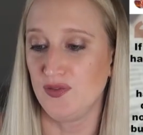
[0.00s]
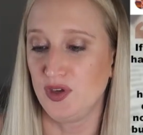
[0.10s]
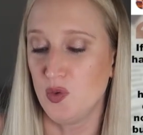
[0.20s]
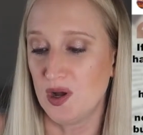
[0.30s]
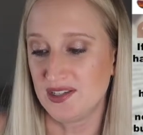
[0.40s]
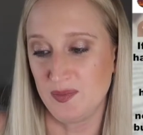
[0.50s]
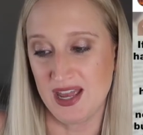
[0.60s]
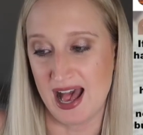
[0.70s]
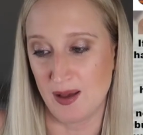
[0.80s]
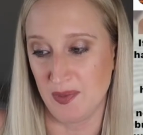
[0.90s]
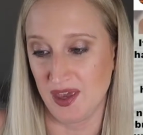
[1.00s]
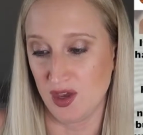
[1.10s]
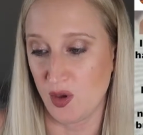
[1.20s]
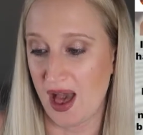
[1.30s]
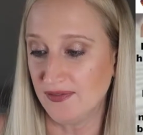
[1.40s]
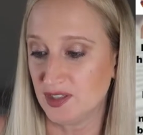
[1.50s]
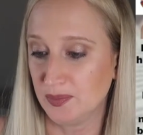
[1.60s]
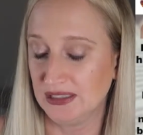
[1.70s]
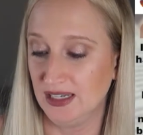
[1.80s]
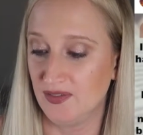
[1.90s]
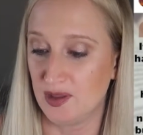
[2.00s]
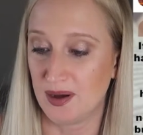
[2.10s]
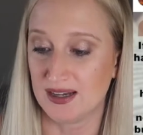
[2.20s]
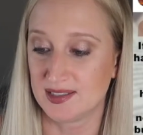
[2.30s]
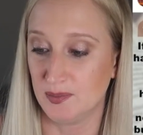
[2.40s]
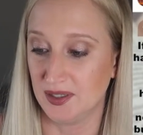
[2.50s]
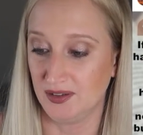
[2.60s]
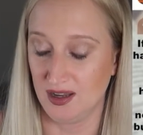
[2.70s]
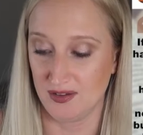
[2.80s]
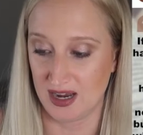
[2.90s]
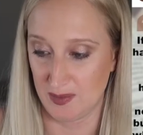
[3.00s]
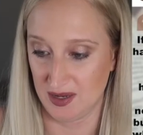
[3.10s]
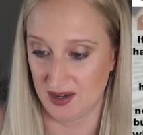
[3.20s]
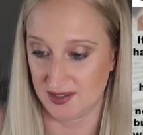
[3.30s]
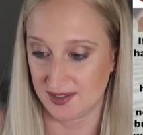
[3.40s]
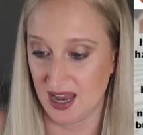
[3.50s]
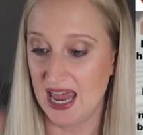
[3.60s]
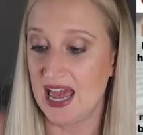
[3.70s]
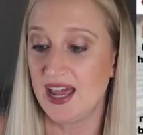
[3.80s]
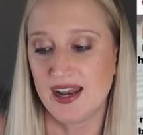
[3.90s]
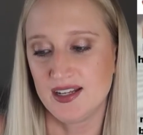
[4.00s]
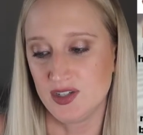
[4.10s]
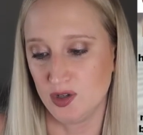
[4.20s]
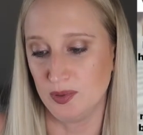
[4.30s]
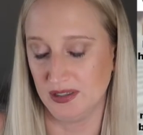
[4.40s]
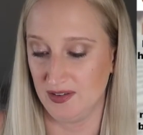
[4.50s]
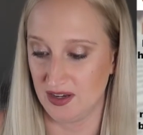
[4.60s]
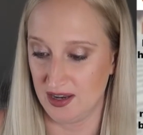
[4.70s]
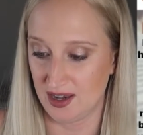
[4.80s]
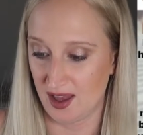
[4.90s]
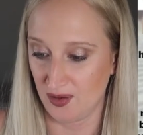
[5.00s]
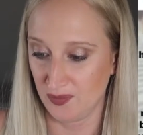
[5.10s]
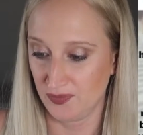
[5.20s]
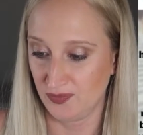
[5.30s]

If you want to be happy, you have to believe in the possibility of happiness, and I do believe in it now.